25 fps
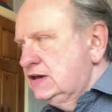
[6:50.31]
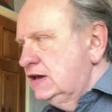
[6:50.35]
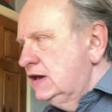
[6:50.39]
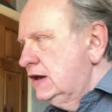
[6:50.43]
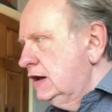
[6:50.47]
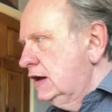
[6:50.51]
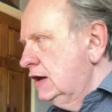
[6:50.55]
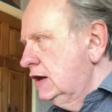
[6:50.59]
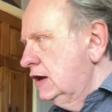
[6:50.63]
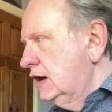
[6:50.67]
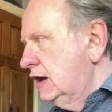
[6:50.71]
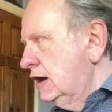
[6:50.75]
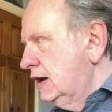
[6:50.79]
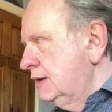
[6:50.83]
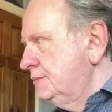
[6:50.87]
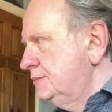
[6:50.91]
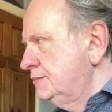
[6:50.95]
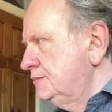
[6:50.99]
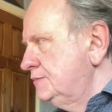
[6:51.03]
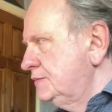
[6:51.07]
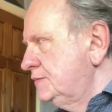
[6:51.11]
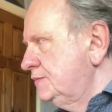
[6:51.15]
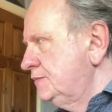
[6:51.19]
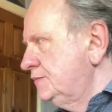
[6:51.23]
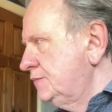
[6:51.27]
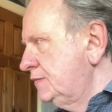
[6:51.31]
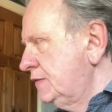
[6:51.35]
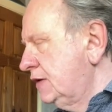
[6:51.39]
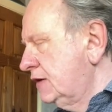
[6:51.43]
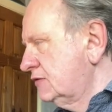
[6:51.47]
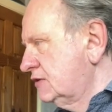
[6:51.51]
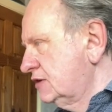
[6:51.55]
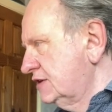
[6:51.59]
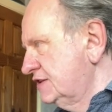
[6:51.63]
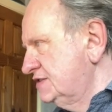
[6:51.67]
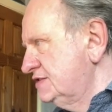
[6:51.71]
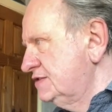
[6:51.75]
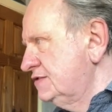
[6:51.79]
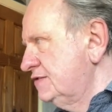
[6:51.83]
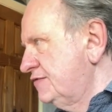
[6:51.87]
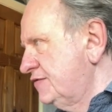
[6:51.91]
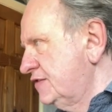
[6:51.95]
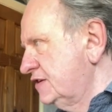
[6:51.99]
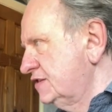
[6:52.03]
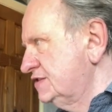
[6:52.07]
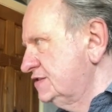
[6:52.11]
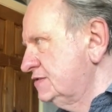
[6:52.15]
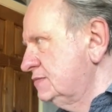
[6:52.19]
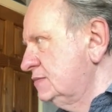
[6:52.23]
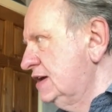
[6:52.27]
I've got this in
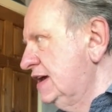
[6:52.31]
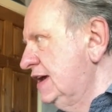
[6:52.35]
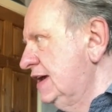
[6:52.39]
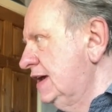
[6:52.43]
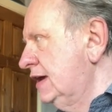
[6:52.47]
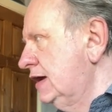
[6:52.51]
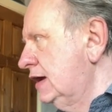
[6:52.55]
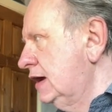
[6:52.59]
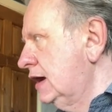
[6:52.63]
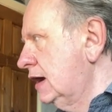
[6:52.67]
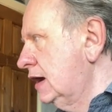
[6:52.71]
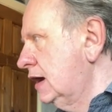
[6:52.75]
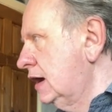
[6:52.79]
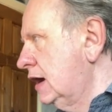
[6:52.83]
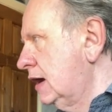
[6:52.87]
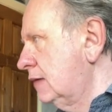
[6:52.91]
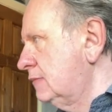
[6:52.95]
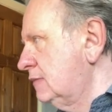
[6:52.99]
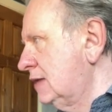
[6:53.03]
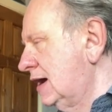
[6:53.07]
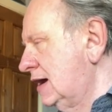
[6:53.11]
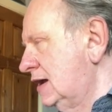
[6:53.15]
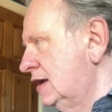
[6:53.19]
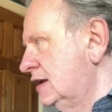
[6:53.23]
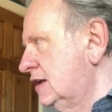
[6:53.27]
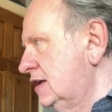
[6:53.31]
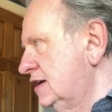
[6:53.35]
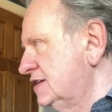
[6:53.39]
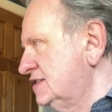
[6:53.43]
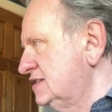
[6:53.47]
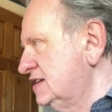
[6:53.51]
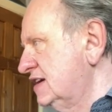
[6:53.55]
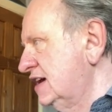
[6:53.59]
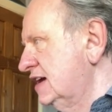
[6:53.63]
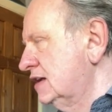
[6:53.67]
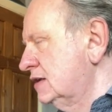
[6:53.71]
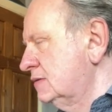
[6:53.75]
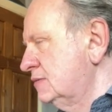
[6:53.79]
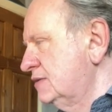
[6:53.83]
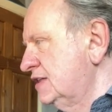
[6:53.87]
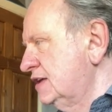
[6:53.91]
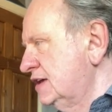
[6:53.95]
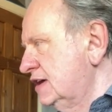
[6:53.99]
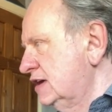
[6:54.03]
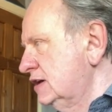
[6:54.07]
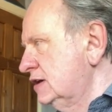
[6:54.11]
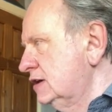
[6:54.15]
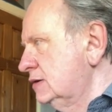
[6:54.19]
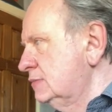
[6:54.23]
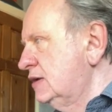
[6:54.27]
front of me. I'm analysing it. I'm
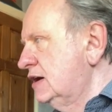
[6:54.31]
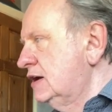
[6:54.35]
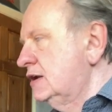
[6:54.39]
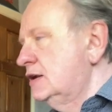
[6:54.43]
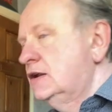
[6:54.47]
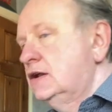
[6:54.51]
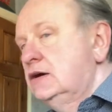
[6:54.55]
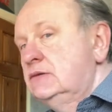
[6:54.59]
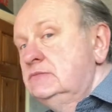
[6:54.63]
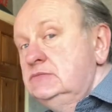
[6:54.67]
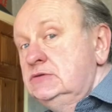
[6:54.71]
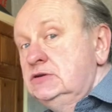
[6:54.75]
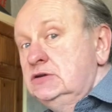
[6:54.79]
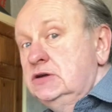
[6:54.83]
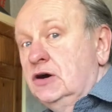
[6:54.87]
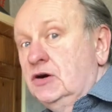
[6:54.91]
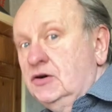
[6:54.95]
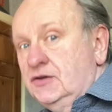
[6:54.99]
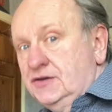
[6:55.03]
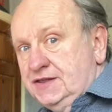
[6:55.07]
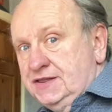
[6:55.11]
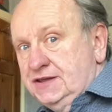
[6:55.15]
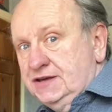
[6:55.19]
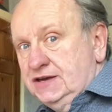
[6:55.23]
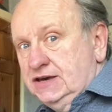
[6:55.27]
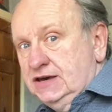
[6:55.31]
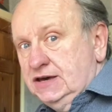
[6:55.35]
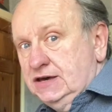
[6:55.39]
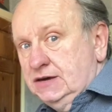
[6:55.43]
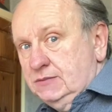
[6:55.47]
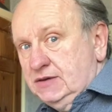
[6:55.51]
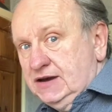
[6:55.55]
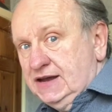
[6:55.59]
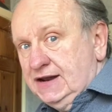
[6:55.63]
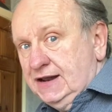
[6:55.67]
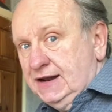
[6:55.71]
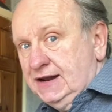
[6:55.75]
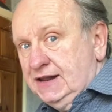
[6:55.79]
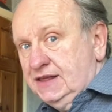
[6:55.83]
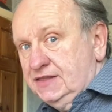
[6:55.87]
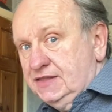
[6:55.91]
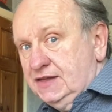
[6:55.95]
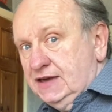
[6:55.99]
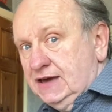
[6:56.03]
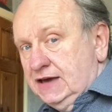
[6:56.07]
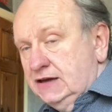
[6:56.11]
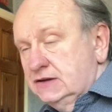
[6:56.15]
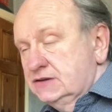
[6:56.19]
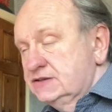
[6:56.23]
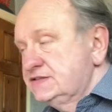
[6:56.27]
thinking about it. I'm not thinking about
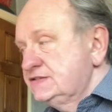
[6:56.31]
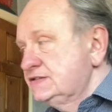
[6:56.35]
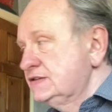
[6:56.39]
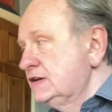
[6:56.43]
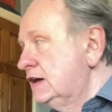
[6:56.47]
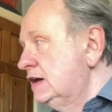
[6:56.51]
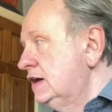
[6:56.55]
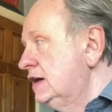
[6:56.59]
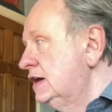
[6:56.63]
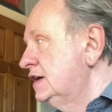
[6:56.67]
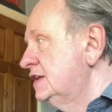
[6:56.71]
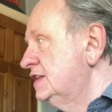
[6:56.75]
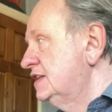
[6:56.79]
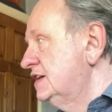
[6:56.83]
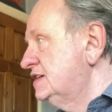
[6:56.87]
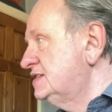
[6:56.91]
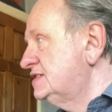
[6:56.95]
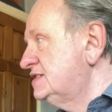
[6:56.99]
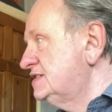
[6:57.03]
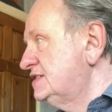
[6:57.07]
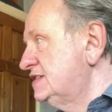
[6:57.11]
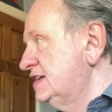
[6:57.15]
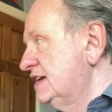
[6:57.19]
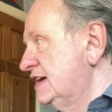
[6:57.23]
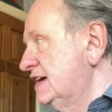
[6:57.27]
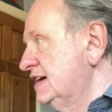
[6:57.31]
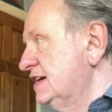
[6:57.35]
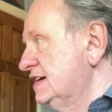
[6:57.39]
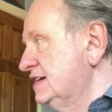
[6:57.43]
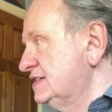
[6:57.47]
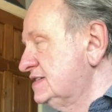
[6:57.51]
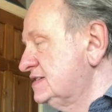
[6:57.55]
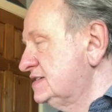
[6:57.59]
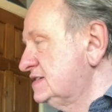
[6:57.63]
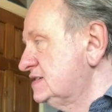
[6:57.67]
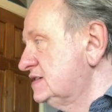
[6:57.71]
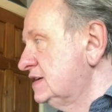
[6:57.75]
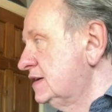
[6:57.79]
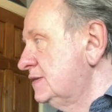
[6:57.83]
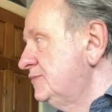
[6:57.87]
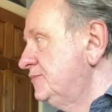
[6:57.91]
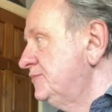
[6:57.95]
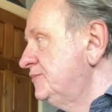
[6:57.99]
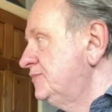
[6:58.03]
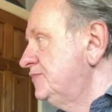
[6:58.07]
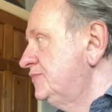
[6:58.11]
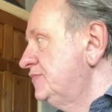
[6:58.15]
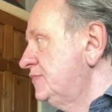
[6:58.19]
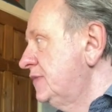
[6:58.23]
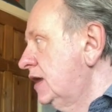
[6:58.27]
anything else. This is
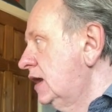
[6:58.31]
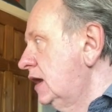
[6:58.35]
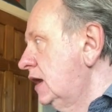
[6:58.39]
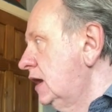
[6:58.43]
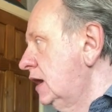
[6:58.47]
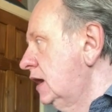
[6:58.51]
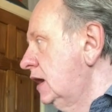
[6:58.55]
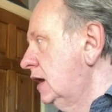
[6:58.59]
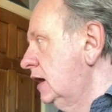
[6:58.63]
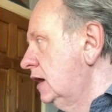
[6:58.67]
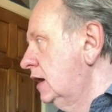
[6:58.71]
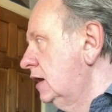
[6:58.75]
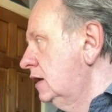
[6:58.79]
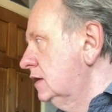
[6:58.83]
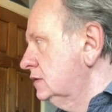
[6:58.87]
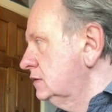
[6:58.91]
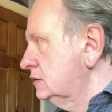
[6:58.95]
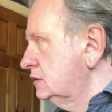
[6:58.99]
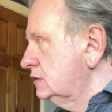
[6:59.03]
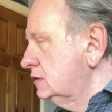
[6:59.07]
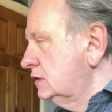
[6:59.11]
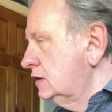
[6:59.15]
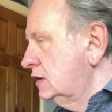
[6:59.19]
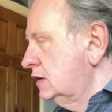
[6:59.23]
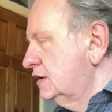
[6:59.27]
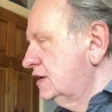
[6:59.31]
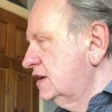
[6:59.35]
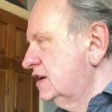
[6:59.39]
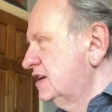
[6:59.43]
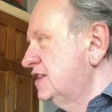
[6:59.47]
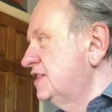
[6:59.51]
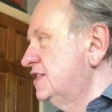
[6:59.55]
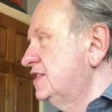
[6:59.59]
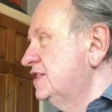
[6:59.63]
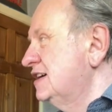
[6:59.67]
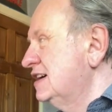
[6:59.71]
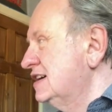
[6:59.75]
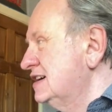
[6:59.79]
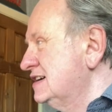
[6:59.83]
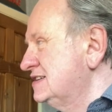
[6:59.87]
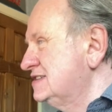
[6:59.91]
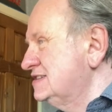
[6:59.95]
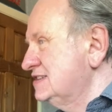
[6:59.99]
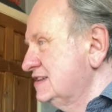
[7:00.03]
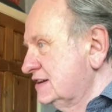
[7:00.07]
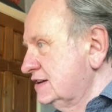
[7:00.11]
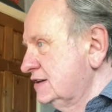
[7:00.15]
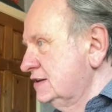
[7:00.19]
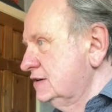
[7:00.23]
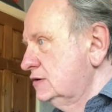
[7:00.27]
a
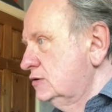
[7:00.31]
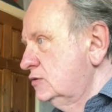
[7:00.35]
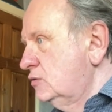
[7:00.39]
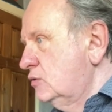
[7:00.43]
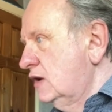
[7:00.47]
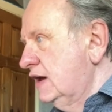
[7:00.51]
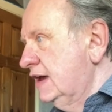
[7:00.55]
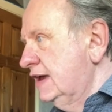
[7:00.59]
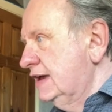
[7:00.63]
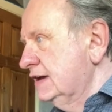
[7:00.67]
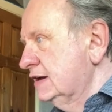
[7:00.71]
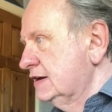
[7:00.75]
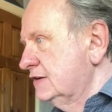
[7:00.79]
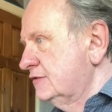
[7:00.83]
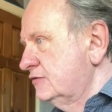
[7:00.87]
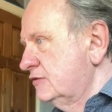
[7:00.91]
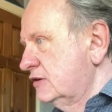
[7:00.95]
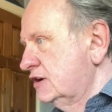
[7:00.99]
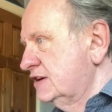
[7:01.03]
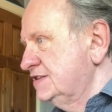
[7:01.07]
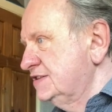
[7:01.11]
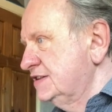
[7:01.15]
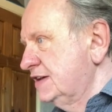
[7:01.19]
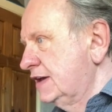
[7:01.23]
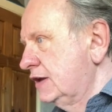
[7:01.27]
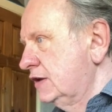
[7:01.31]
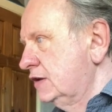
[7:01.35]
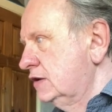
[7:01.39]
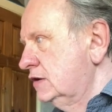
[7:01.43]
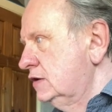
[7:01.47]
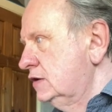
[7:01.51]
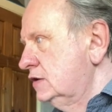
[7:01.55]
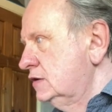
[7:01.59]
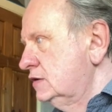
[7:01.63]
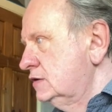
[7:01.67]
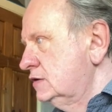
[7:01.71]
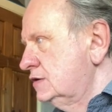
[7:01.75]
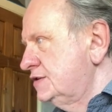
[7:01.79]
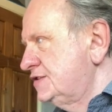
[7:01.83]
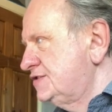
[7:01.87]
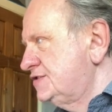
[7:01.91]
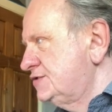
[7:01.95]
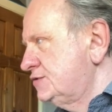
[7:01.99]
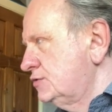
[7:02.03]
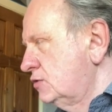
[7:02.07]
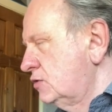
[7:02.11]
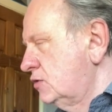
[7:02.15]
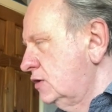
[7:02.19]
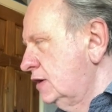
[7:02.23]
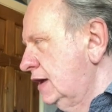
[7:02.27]
cathartic way of writing a
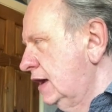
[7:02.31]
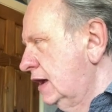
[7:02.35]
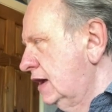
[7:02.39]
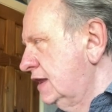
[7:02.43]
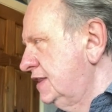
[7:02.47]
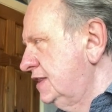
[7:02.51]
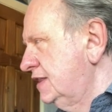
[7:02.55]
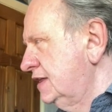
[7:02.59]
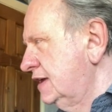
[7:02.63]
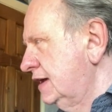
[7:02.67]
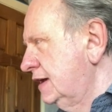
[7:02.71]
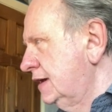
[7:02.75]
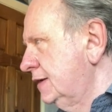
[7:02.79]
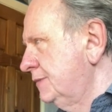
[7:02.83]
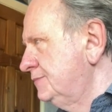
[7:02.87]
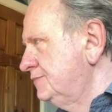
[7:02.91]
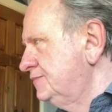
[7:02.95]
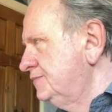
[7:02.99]
story, I think.